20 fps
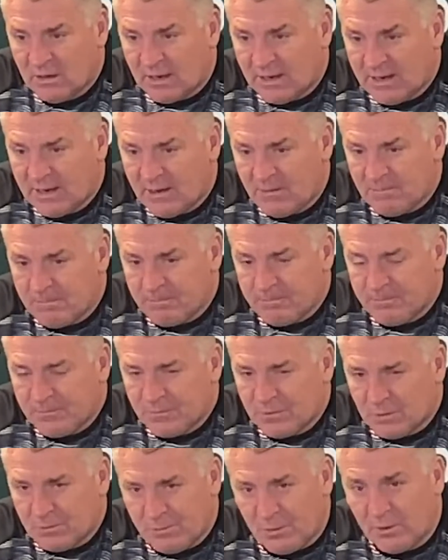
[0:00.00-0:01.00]

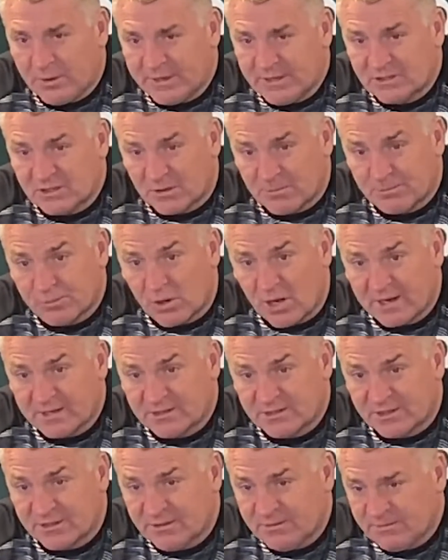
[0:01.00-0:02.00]
the point at
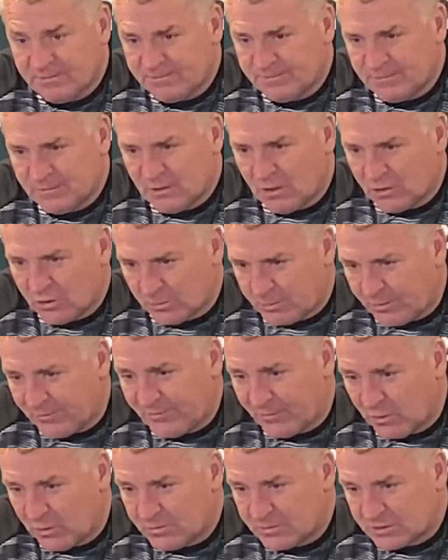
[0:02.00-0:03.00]
Brighton, not the
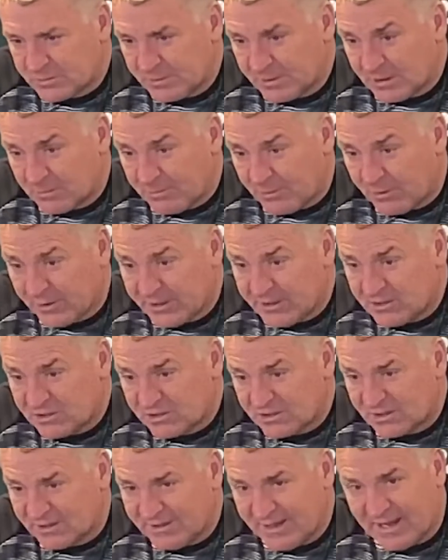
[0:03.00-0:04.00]
performance, but the
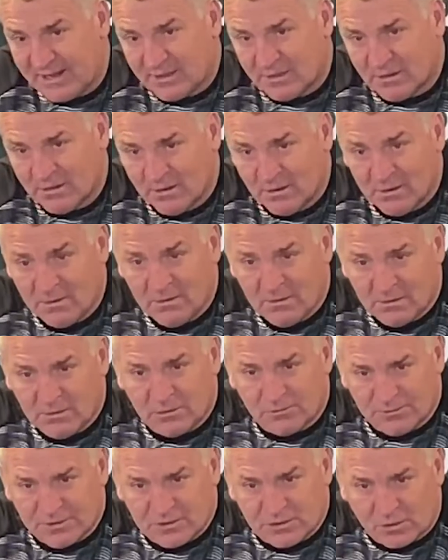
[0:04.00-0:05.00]
points, and then
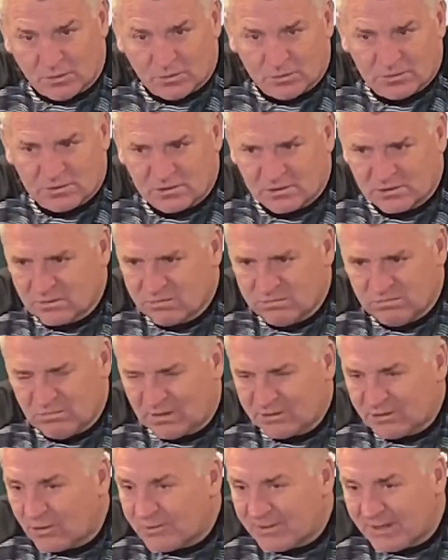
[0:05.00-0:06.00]
the results.
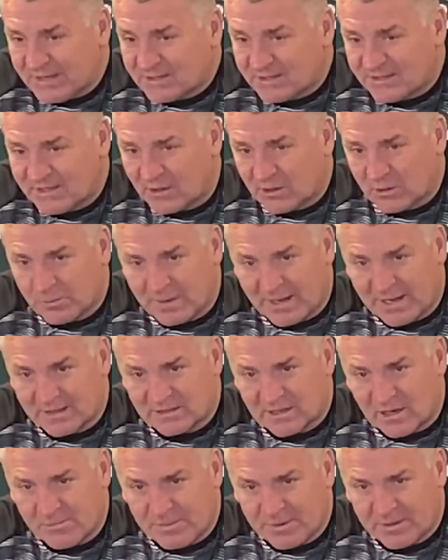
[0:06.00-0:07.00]
I don't need to tell the
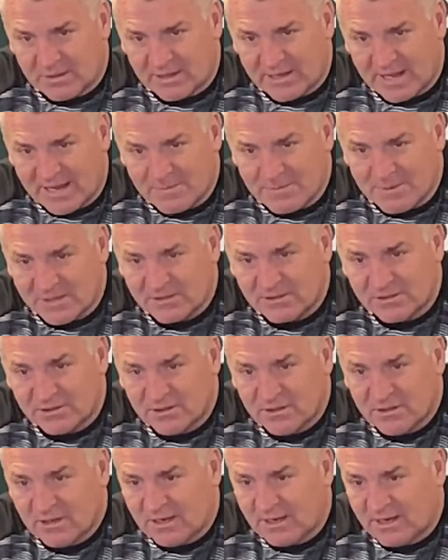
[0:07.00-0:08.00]
players how big the game is.
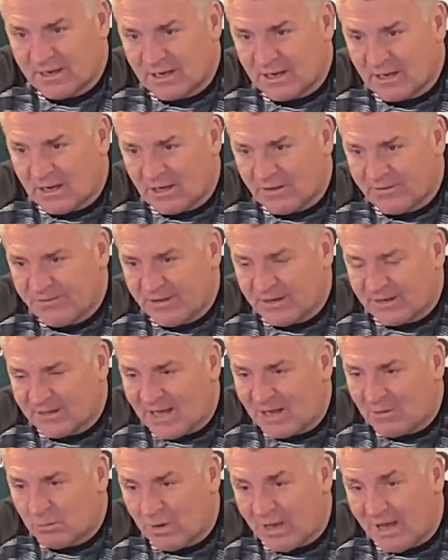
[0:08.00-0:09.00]
I think
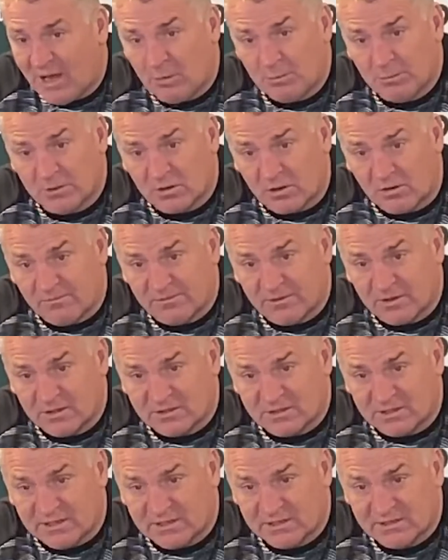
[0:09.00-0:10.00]
that will help the
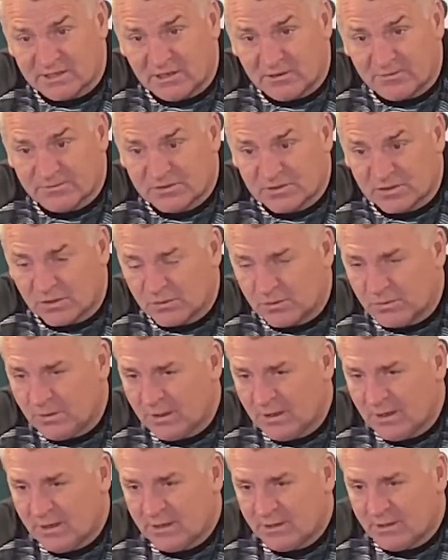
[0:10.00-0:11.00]
confidence in itself. So,
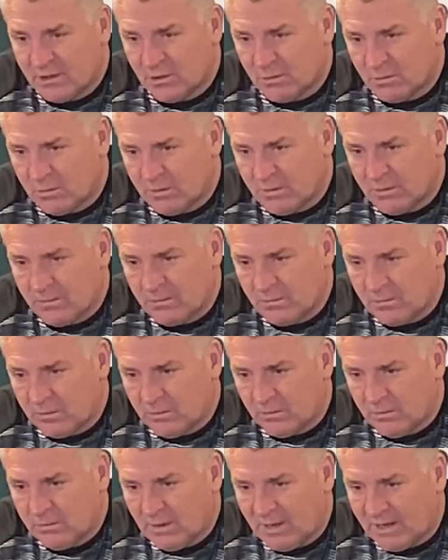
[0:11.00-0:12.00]
you know,
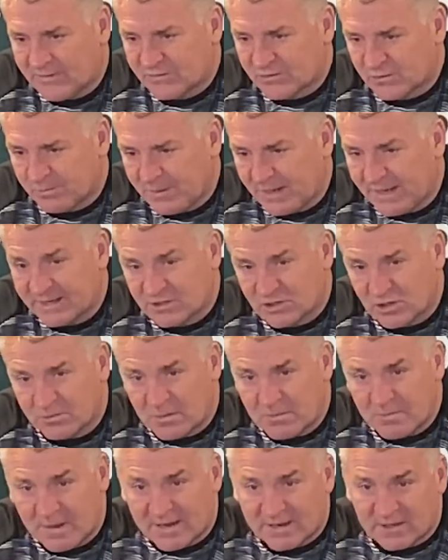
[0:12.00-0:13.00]
we'll have some players
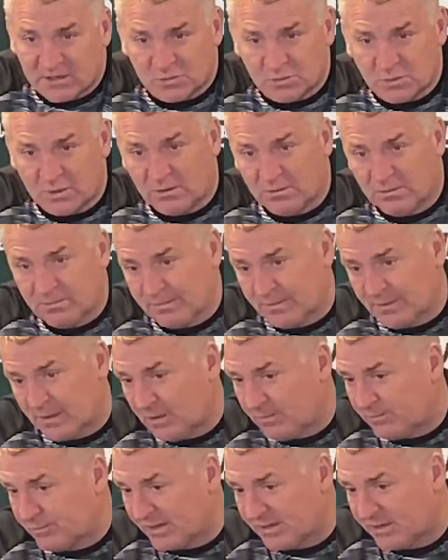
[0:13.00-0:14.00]
coming back as well.
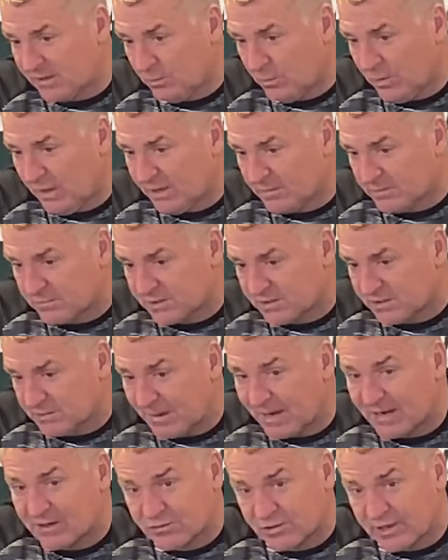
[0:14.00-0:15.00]
Brandon Williams is
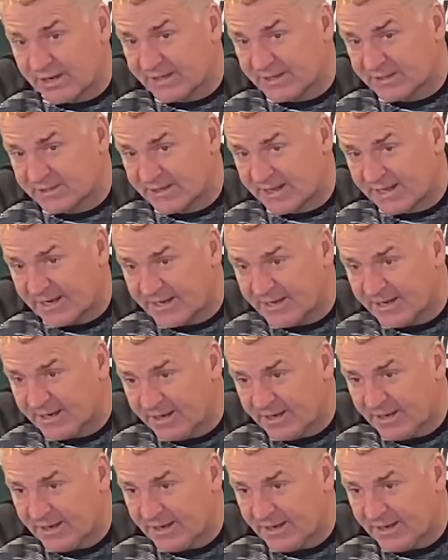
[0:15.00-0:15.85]
back training today.